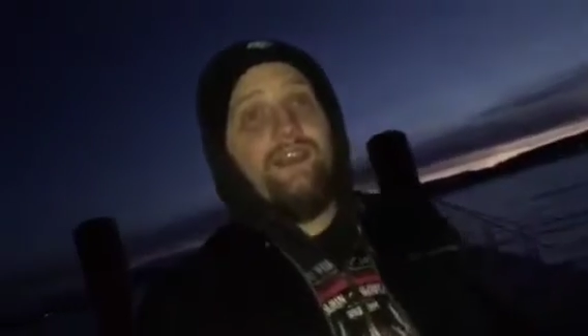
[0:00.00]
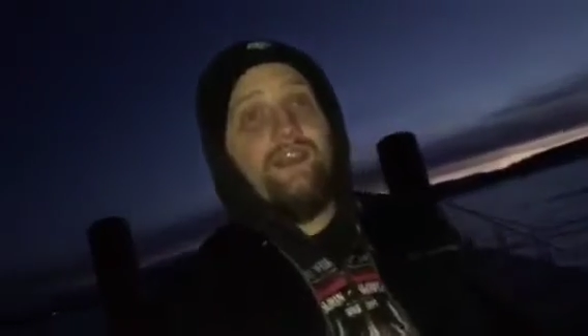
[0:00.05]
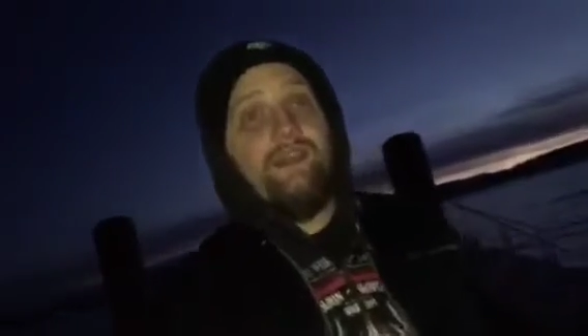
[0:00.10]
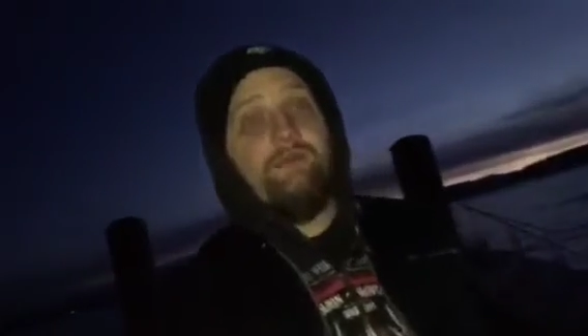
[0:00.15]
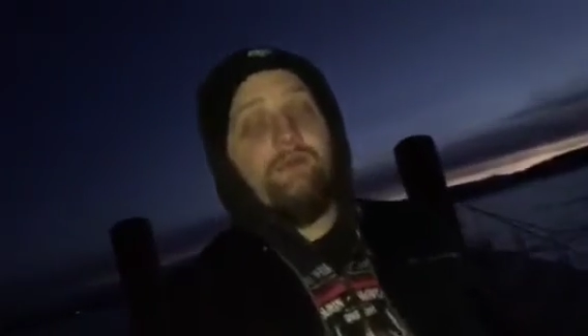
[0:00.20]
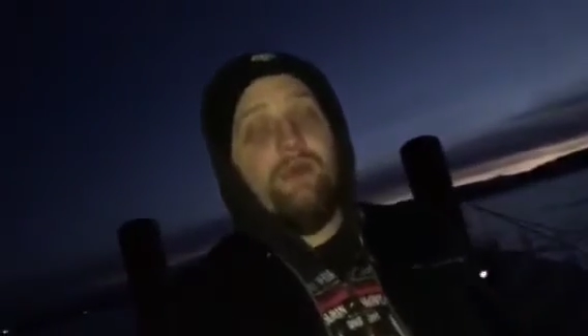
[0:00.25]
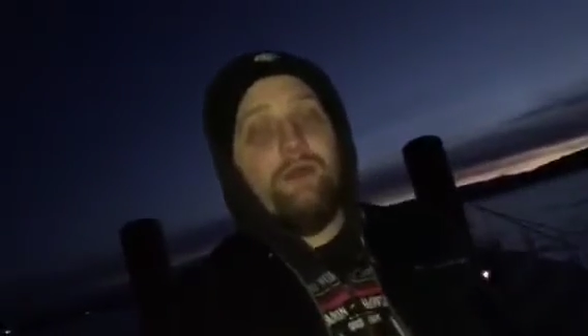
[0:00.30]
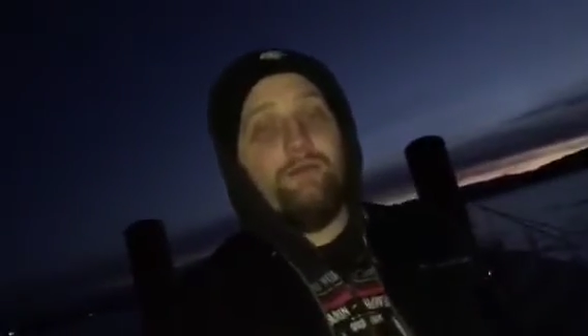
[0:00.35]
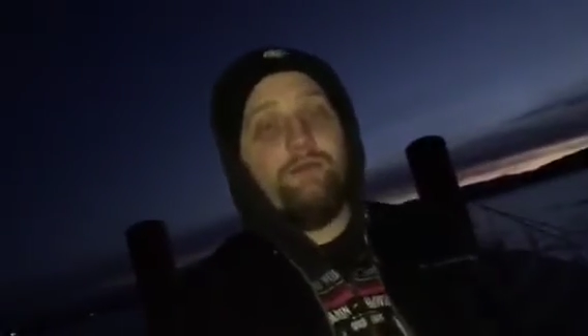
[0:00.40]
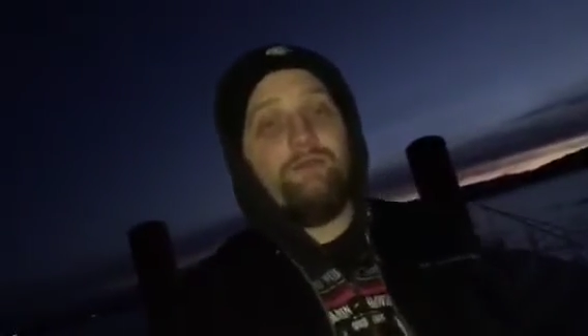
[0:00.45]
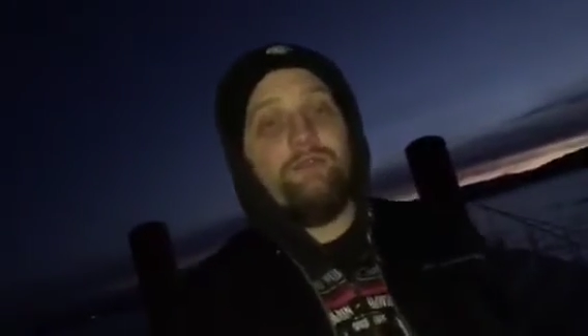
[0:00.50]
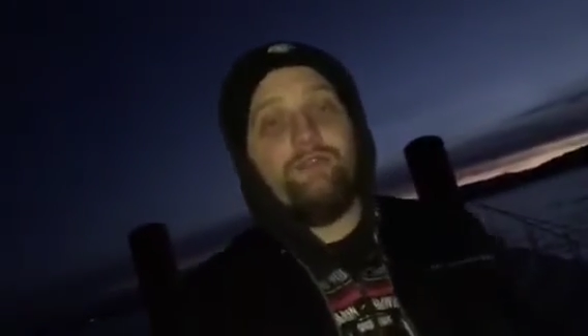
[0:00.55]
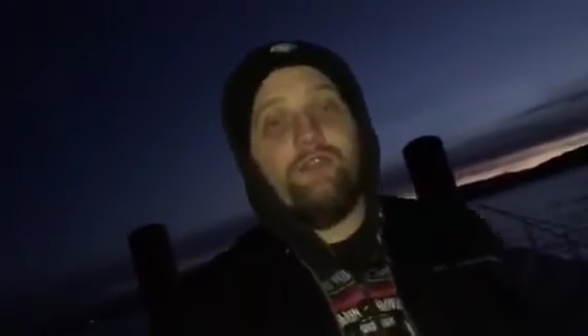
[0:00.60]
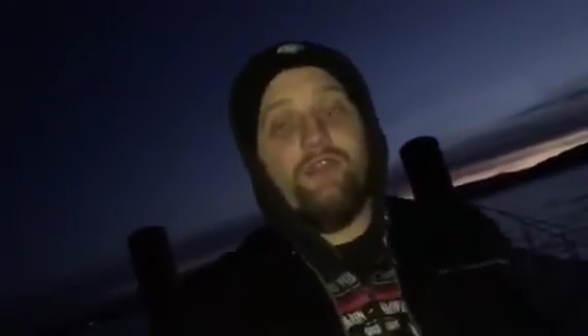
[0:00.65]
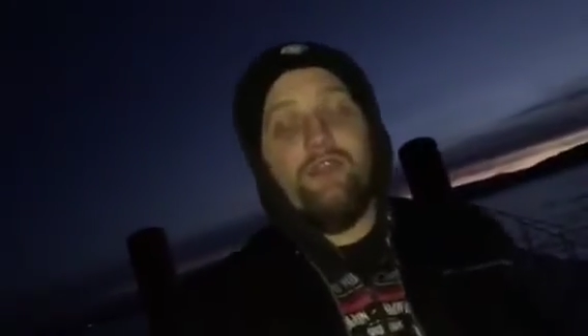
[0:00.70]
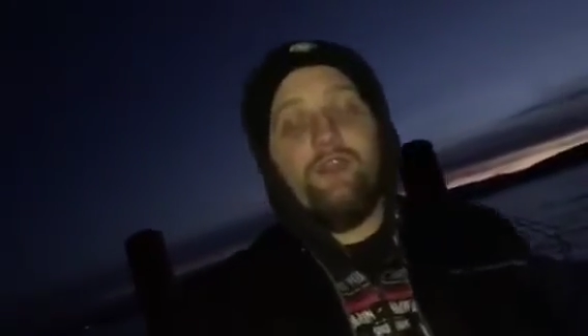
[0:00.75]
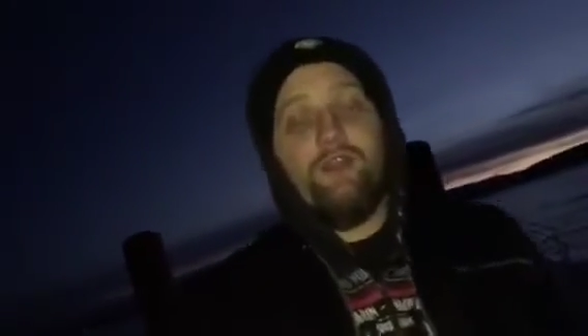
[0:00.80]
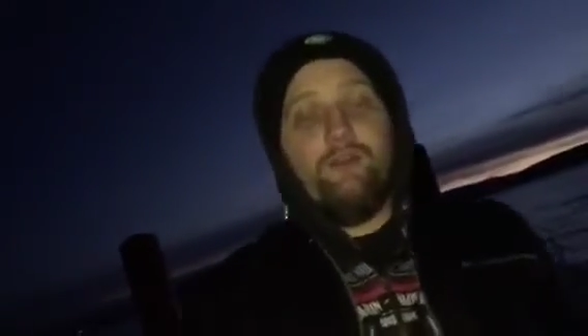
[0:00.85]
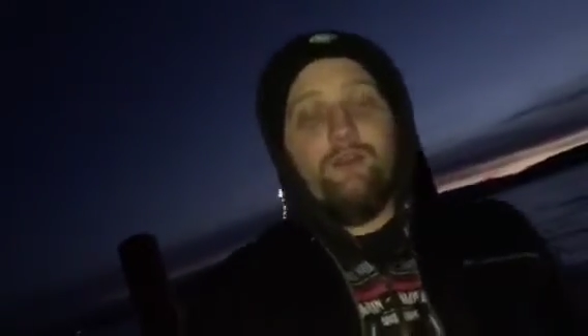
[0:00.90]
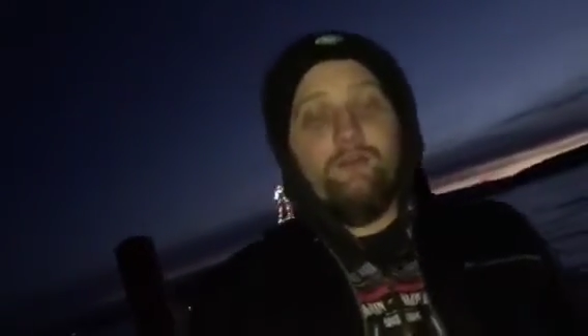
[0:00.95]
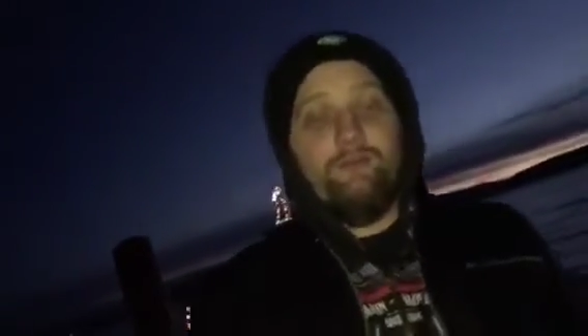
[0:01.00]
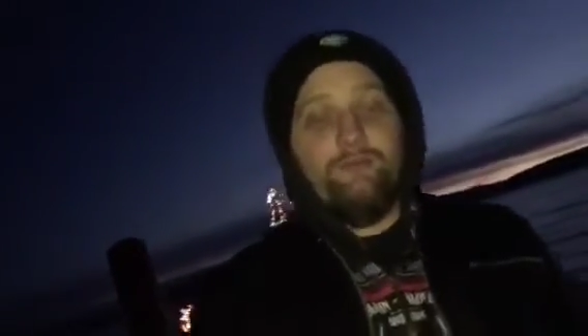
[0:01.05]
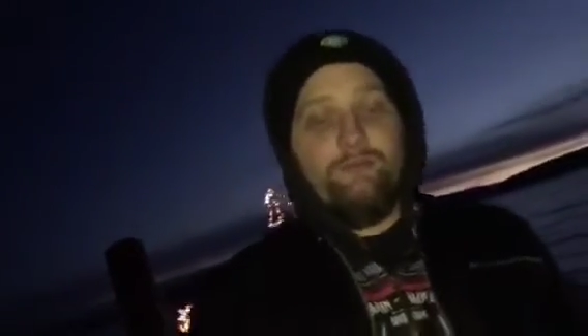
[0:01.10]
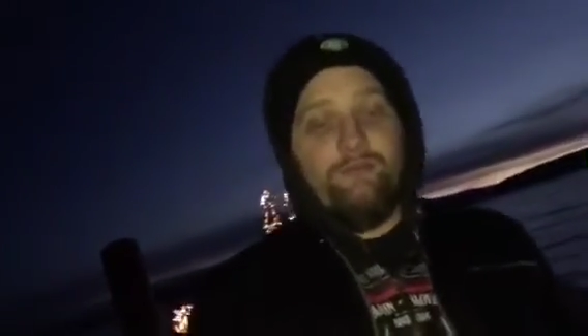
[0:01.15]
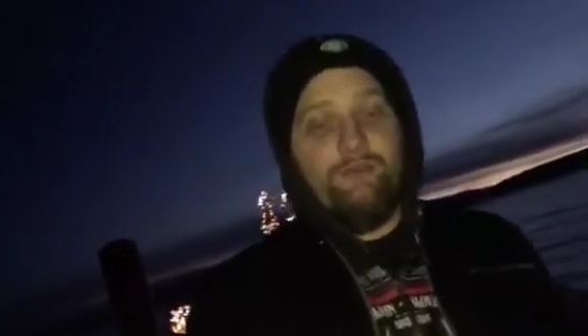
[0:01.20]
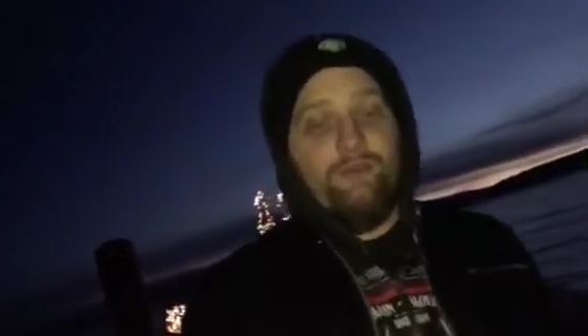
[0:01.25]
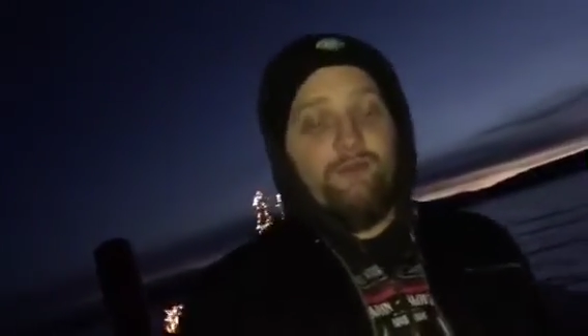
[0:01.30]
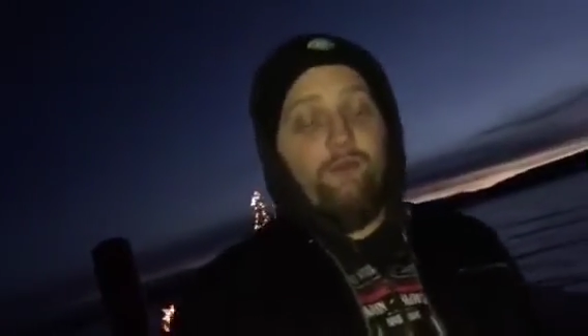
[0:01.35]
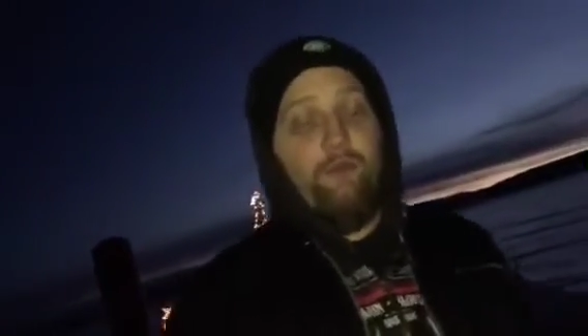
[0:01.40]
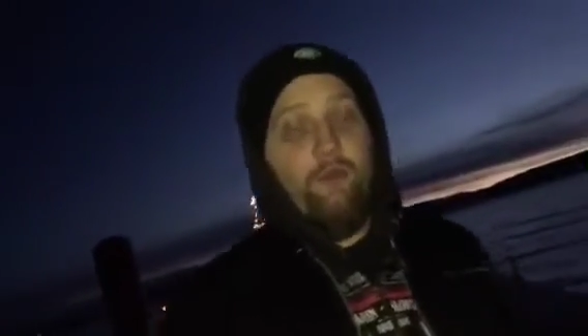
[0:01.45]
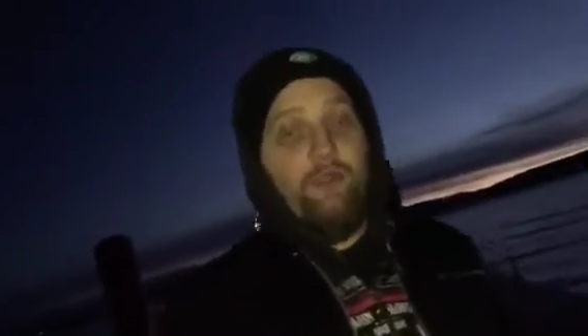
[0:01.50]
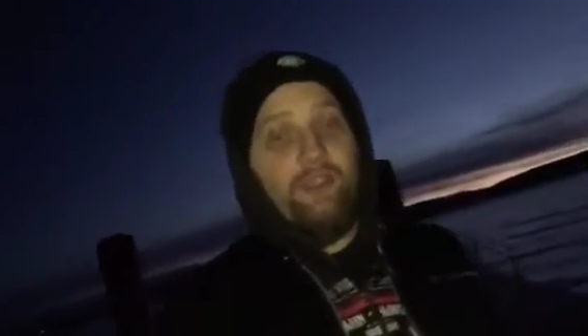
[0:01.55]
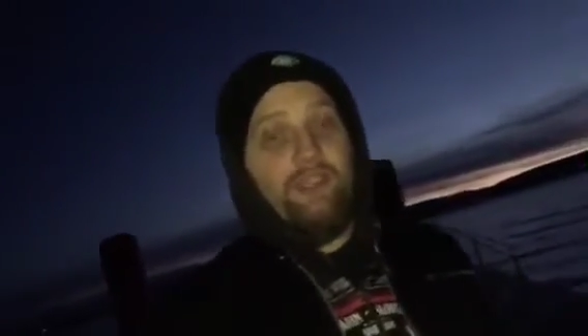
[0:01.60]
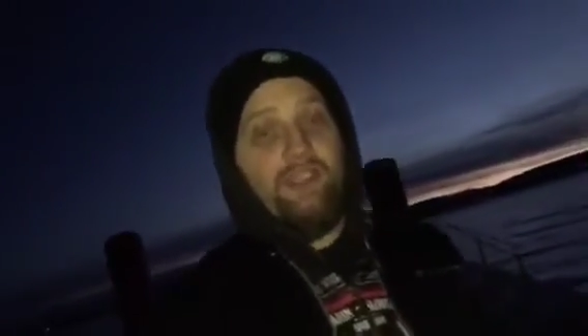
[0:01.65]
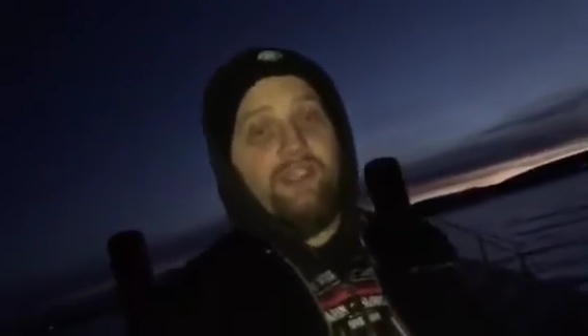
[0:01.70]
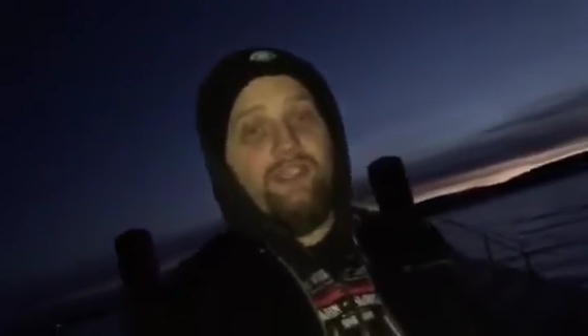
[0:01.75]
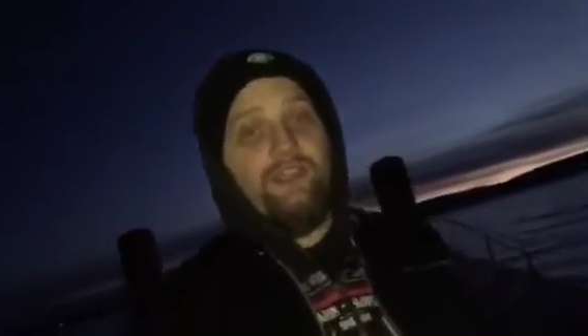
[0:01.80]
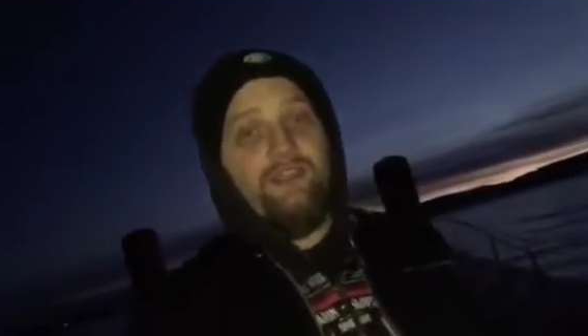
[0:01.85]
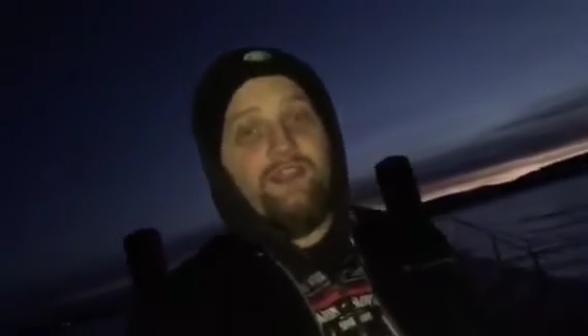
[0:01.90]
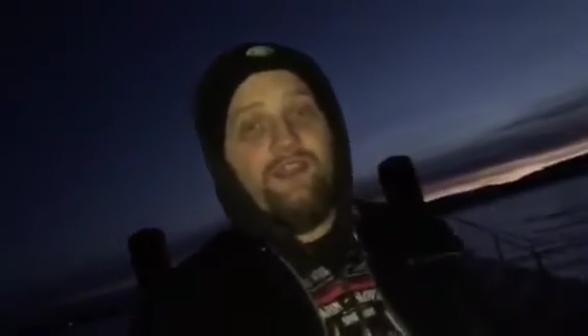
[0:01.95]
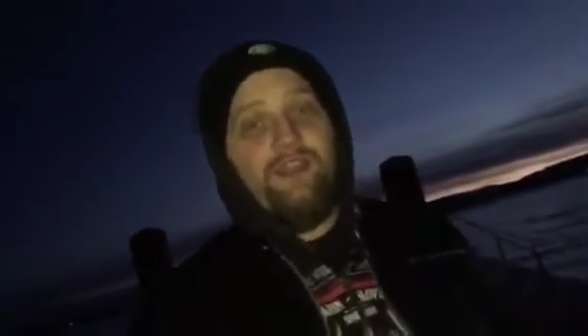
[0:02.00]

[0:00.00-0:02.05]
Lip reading: amounts of walking.